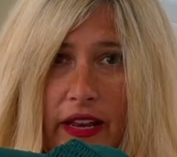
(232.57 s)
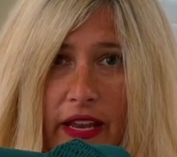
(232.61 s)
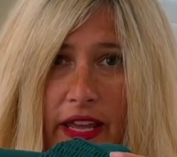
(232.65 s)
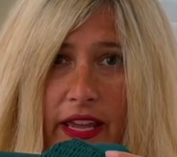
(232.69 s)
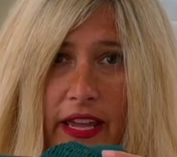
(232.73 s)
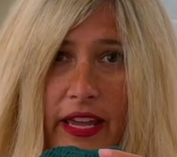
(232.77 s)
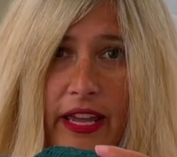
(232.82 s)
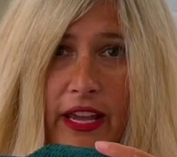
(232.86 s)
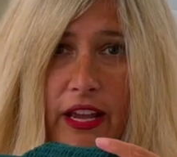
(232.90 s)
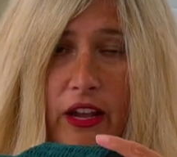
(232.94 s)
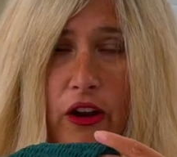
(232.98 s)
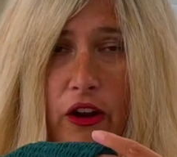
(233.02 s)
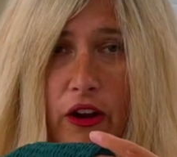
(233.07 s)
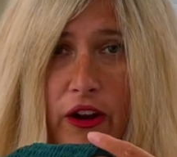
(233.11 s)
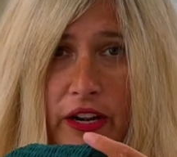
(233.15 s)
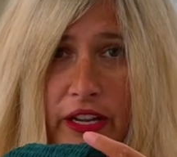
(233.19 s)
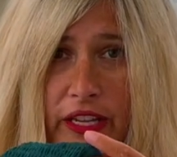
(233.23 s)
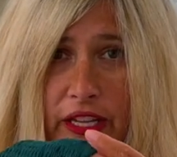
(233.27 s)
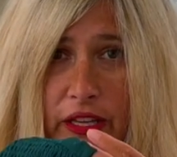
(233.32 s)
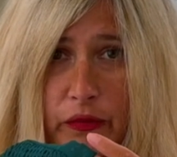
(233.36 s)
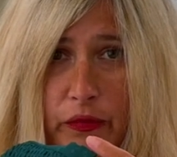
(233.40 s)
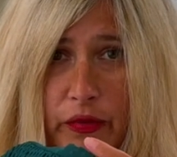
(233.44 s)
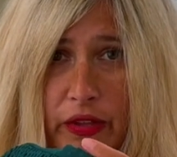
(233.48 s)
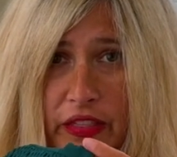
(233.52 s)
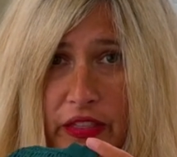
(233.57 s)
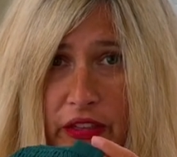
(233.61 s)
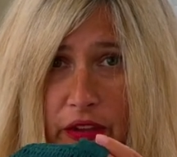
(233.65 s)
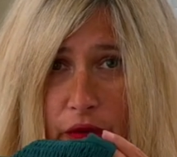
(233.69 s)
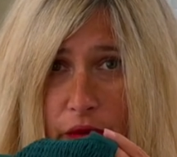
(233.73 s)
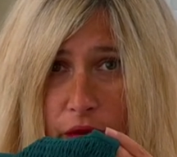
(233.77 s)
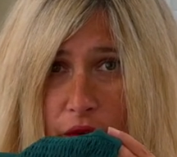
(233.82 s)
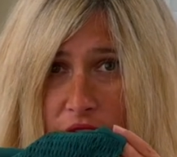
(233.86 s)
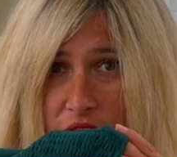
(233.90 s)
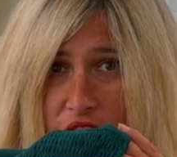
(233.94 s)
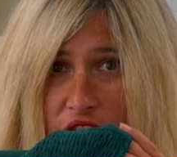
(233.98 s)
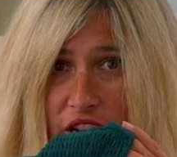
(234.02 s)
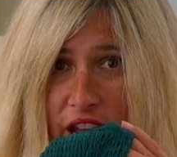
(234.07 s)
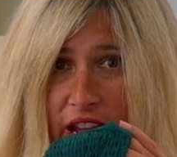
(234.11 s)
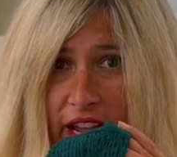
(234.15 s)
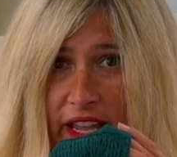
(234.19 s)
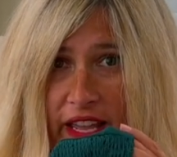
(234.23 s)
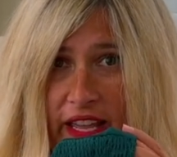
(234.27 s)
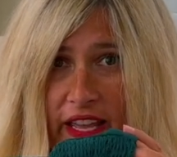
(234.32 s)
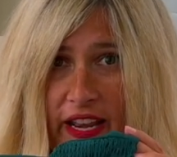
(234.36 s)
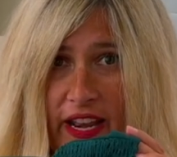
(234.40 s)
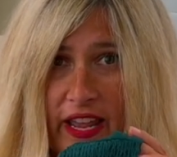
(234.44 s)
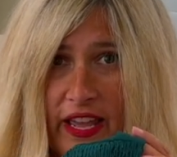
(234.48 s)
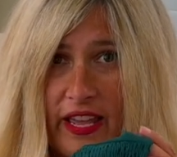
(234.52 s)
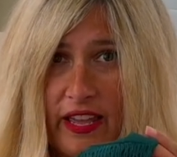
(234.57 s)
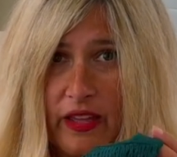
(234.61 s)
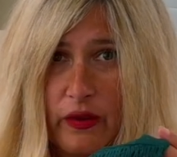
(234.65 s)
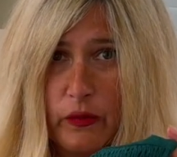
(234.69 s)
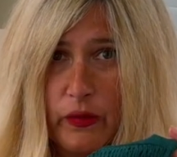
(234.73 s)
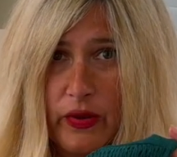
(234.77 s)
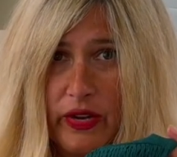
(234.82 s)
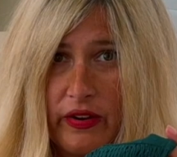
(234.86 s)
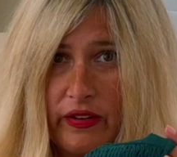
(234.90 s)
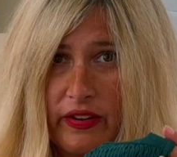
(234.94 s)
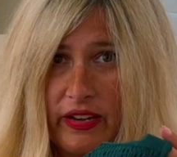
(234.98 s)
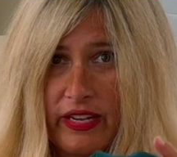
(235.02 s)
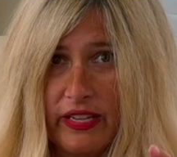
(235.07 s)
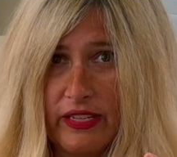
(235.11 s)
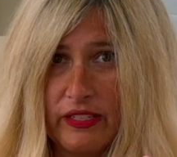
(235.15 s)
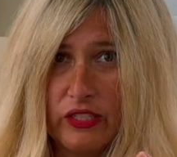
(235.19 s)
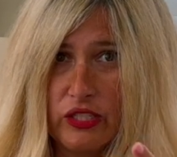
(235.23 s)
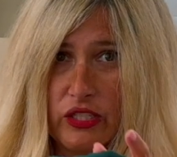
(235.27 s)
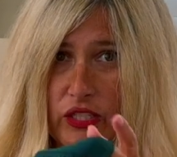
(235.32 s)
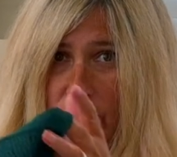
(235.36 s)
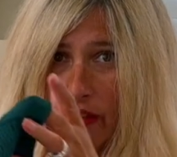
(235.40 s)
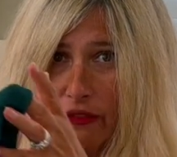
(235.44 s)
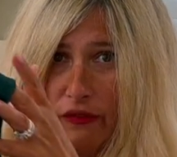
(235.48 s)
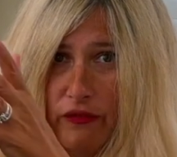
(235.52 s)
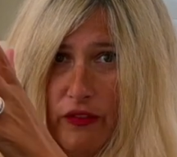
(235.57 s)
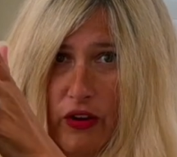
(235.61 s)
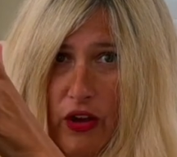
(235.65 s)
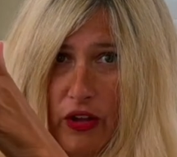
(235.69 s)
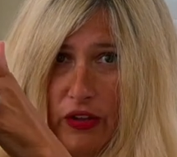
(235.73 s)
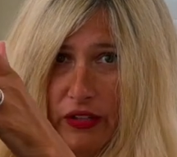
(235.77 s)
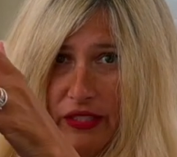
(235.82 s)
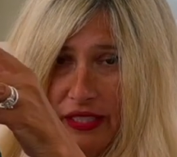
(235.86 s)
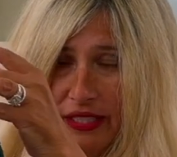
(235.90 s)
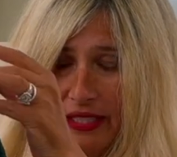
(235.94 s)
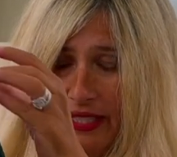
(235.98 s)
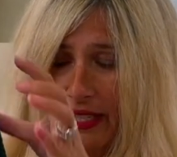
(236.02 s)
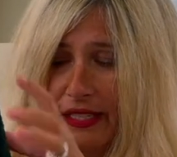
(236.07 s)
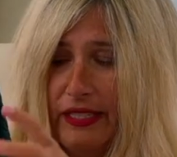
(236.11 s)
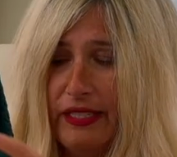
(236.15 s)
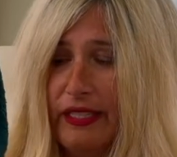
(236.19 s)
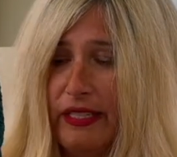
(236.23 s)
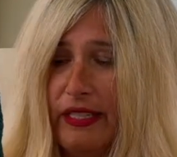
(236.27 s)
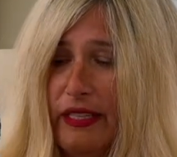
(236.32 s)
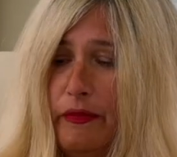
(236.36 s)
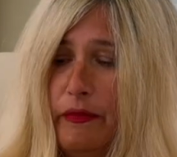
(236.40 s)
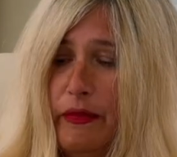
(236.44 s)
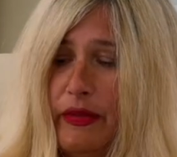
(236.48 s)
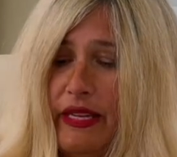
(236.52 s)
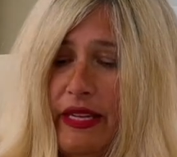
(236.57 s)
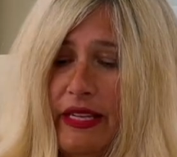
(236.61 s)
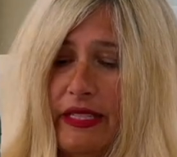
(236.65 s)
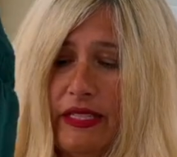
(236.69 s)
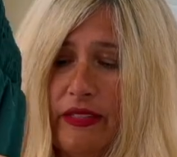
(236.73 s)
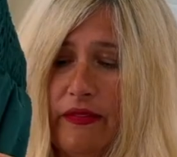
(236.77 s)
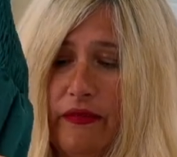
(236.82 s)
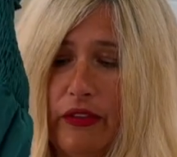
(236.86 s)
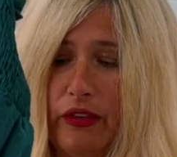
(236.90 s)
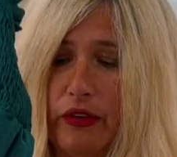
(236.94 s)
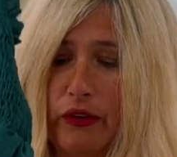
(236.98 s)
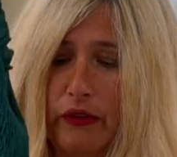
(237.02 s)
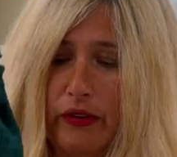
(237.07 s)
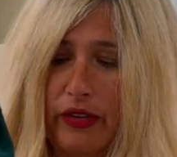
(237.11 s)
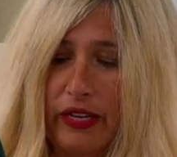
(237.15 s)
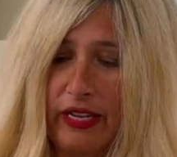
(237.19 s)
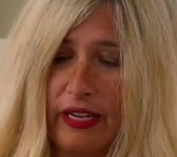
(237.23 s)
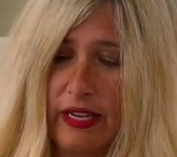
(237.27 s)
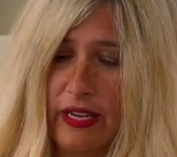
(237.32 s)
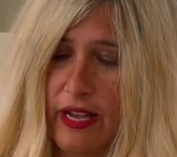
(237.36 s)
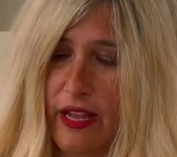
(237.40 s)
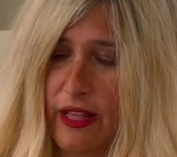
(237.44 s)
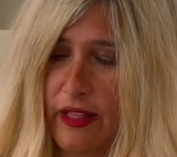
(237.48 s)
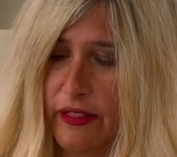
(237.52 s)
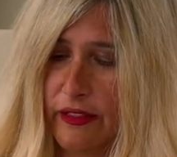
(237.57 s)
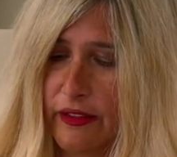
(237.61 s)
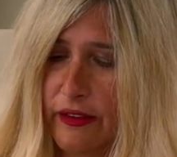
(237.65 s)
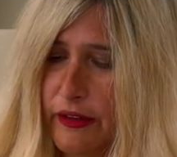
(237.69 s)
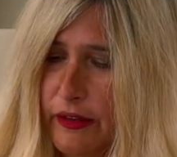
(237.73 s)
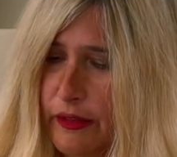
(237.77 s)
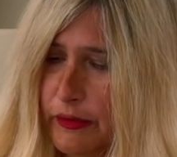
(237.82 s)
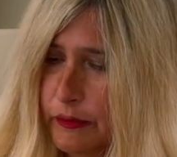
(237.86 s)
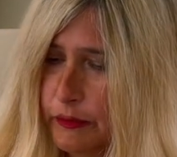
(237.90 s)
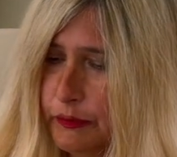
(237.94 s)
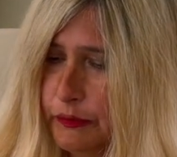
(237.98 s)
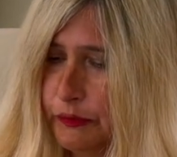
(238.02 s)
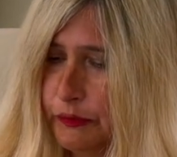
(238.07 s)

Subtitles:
a cardigan with it or a jacket and wear it into the fall season because of the green color.